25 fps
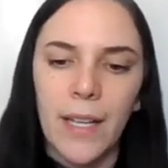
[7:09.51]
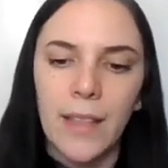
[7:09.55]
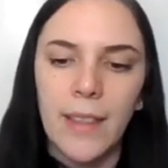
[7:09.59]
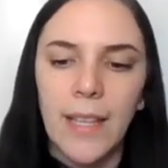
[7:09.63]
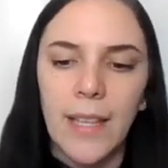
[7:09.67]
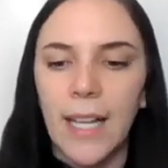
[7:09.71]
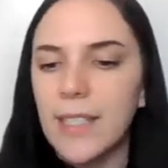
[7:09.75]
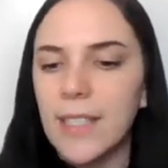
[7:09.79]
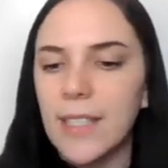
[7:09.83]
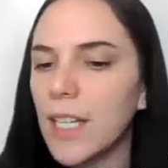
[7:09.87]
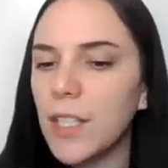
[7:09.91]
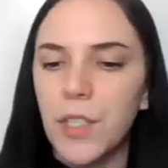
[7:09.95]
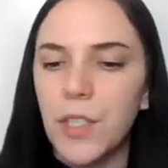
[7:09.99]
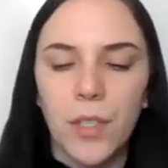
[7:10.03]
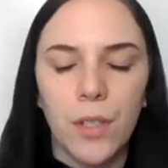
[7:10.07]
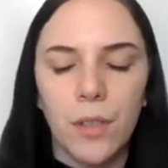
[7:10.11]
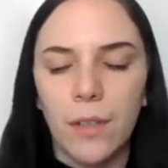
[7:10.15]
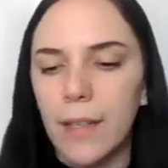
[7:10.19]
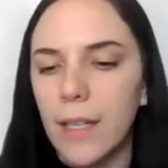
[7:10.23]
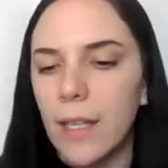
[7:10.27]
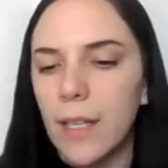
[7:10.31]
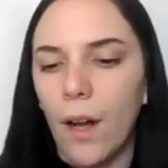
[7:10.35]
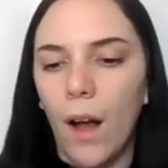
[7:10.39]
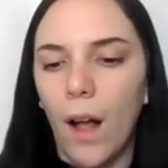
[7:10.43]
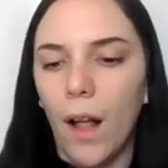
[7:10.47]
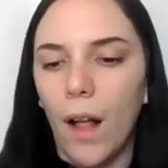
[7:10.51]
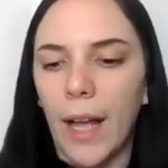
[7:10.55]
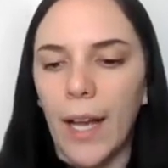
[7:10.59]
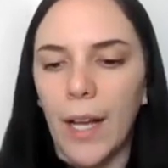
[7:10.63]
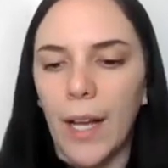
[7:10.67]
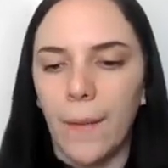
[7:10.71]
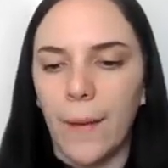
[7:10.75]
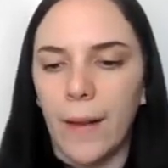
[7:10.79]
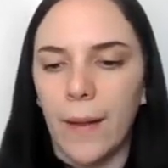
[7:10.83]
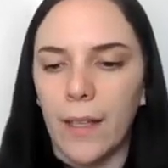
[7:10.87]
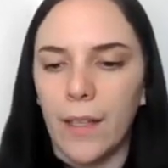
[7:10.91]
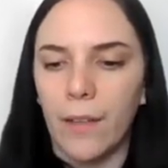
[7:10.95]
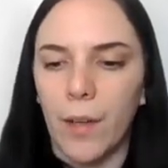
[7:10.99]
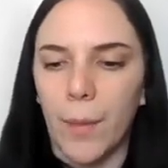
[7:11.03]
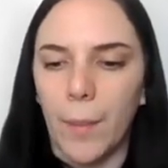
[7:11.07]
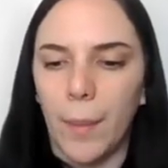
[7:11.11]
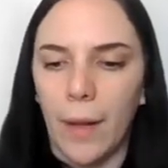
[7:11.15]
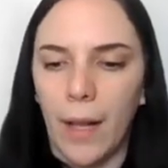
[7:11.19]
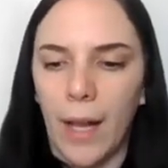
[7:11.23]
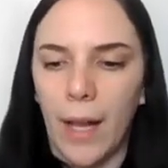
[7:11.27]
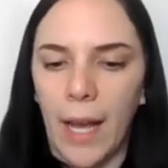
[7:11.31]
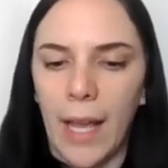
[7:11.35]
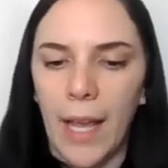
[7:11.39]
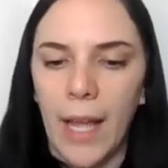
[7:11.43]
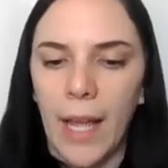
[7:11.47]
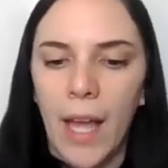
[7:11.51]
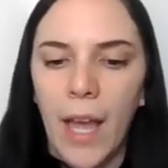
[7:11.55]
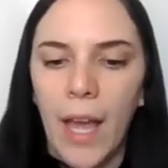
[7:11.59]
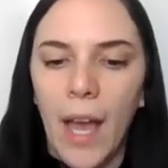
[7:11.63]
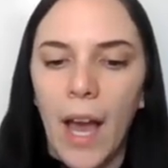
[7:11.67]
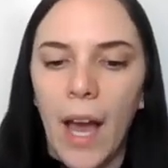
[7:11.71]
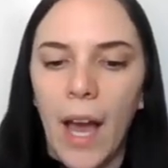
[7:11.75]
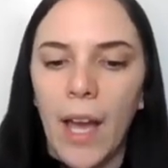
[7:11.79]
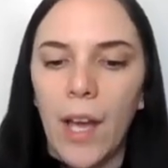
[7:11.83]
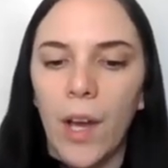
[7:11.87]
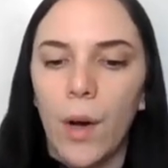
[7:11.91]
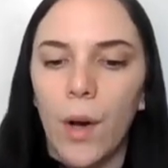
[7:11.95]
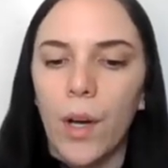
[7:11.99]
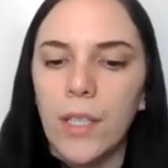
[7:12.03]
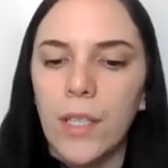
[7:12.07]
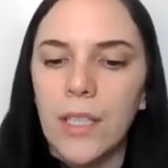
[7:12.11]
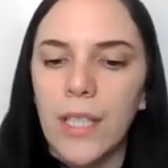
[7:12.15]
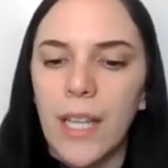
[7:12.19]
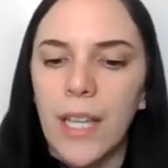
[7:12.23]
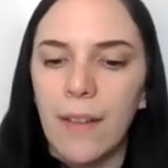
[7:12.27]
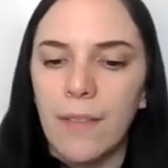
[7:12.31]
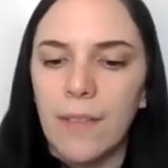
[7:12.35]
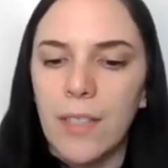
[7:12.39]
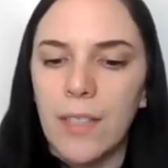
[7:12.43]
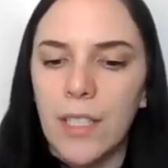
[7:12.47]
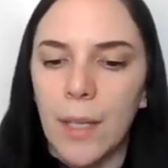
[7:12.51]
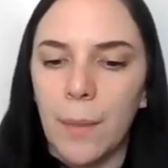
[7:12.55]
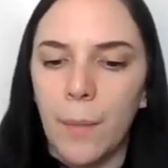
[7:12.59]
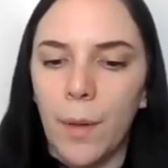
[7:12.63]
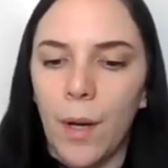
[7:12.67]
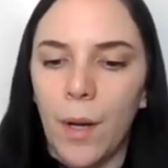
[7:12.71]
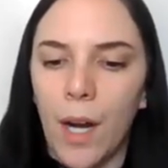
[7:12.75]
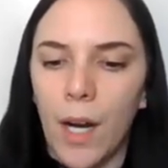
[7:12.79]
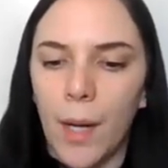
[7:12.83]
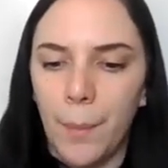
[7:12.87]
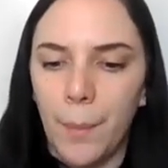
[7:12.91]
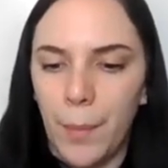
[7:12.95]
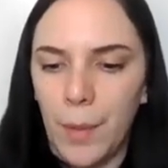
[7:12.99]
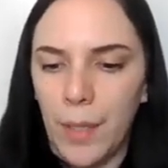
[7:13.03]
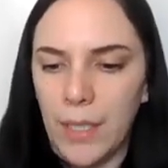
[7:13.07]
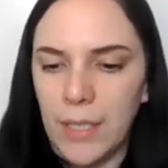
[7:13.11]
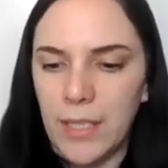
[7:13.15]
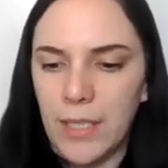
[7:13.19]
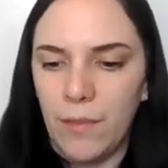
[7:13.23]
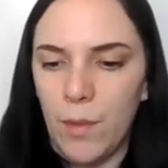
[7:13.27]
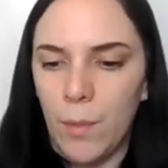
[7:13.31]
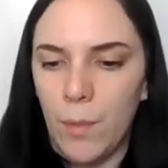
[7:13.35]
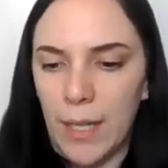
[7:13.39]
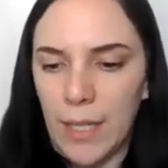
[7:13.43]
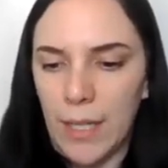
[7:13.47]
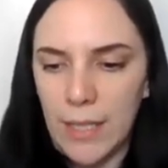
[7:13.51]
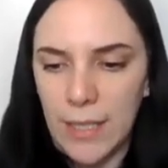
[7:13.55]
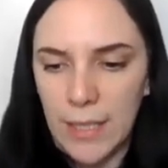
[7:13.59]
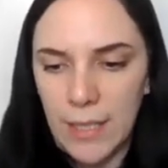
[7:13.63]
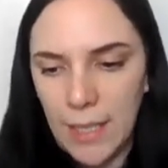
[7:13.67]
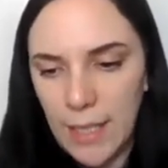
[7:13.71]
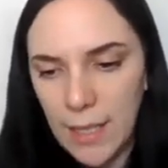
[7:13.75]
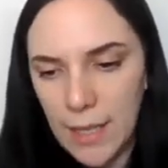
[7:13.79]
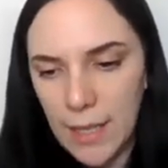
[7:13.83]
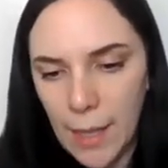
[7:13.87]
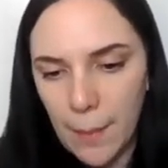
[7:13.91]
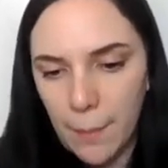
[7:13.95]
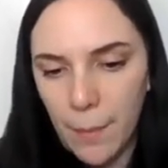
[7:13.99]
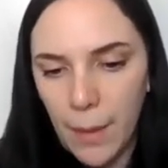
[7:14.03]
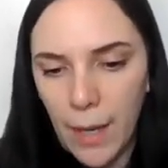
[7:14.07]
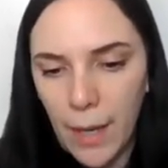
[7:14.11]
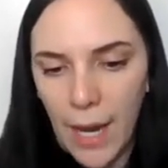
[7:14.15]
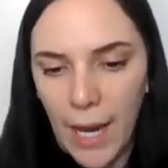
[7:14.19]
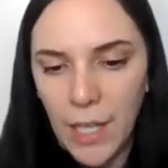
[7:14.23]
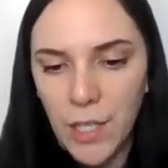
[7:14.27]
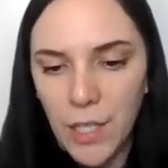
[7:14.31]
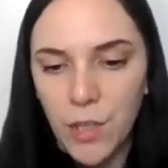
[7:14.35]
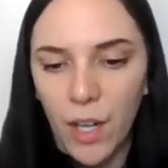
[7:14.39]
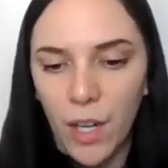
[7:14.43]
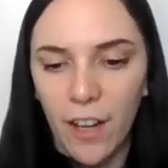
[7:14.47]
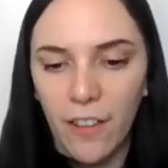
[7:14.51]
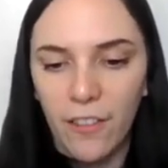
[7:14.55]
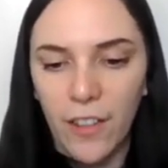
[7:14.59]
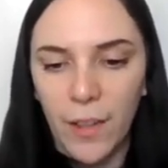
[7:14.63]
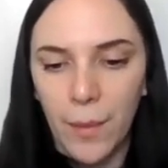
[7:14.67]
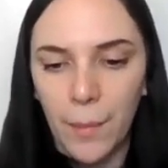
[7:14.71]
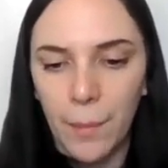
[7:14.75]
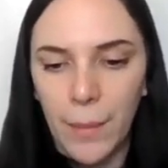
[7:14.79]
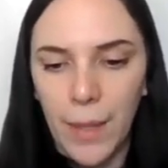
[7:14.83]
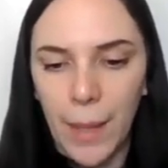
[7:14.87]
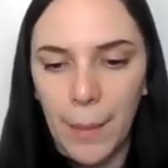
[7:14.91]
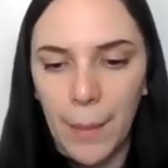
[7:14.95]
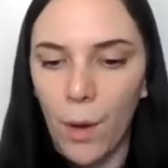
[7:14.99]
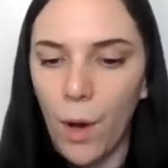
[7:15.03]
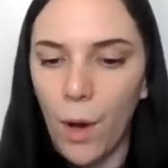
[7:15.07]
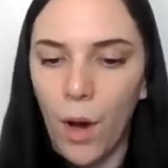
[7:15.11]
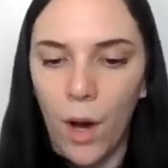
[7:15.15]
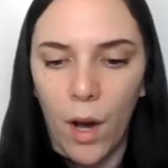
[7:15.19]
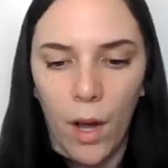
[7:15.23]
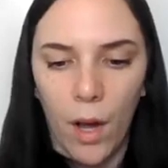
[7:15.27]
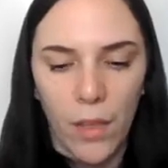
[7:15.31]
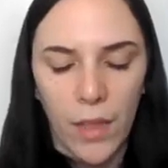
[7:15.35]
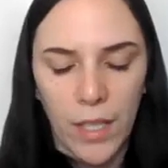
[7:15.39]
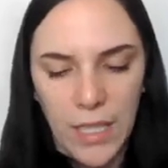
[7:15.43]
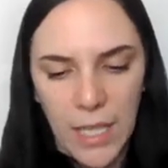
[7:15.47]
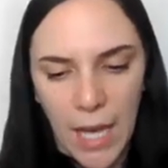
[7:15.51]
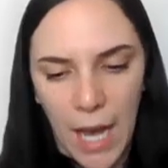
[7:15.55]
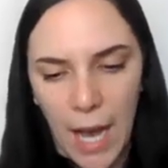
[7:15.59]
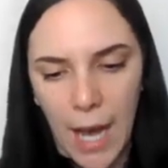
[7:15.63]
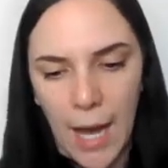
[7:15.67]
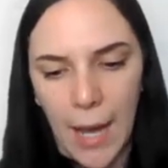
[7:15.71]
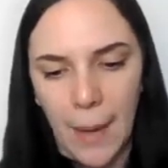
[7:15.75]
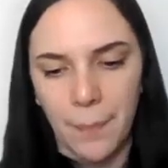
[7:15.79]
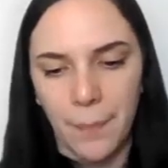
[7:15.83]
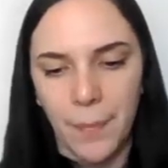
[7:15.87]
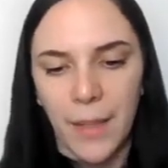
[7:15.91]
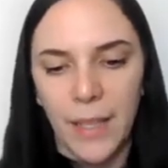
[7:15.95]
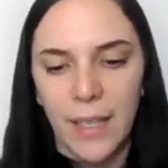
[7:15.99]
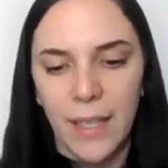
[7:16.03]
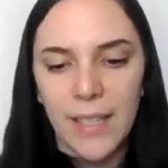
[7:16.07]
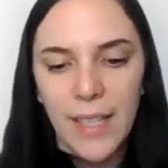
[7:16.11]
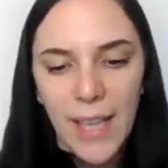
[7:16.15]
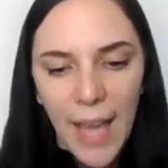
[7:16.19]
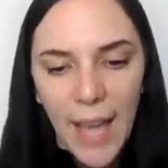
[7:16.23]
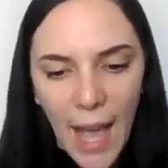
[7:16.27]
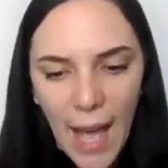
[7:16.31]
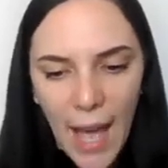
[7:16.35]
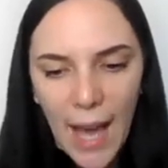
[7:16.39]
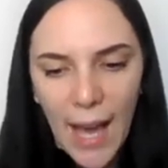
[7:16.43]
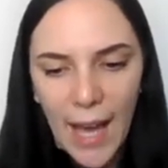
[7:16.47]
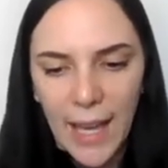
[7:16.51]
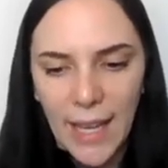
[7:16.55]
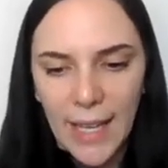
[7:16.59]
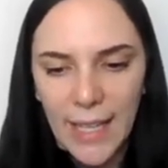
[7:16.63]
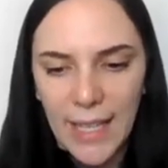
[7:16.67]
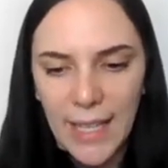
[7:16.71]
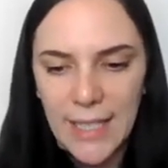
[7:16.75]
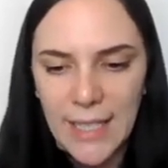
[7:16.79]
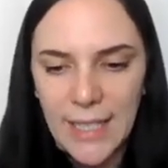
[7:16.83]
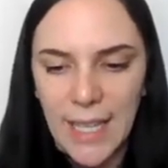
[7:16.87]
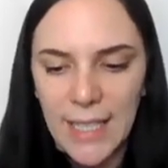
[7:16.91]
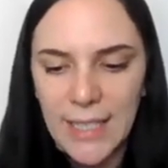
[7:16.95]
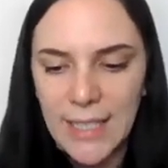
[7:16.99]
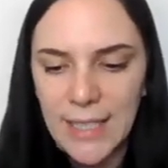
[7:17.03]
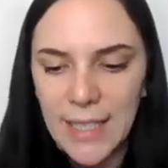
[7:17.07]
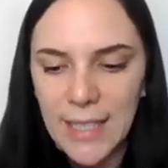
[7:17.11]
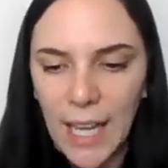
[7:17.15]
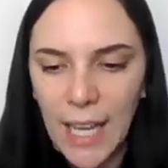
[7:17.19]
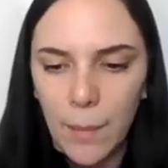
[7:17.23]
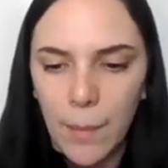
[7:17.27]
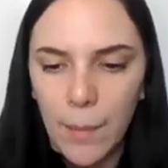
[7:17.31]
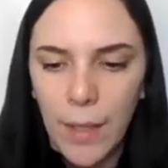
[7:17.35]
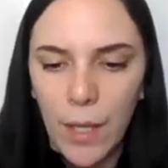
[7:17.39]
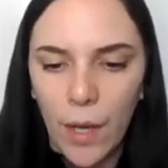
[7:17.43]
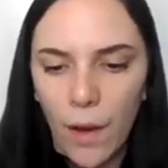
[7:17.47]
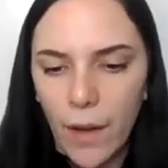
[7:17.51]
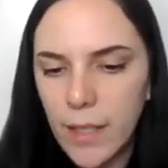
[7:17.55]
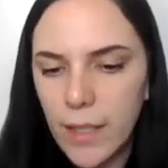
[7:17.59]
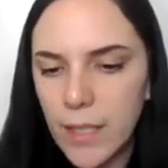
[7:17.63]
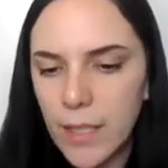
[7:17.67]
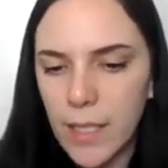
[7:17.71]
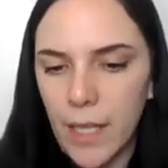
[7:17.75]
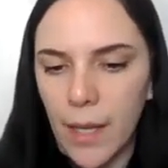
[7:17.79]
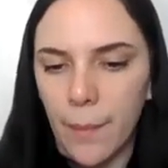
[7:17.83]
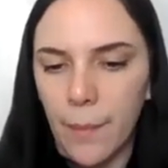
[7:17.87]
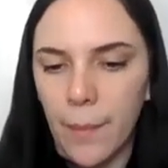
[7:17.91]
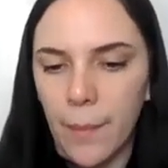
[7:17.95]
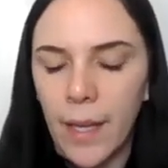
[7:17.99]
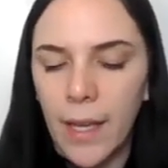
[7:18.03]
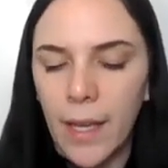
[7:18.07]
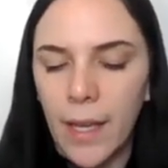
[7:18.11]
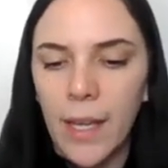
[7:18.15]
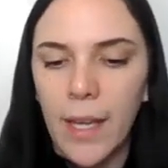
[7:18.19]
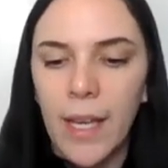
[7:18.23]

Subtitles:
"That's not true at all," I quickly reply. "I also have some art books if you want to see them. I draw from them all the time." "Yeah," he says, "that'd be awesome."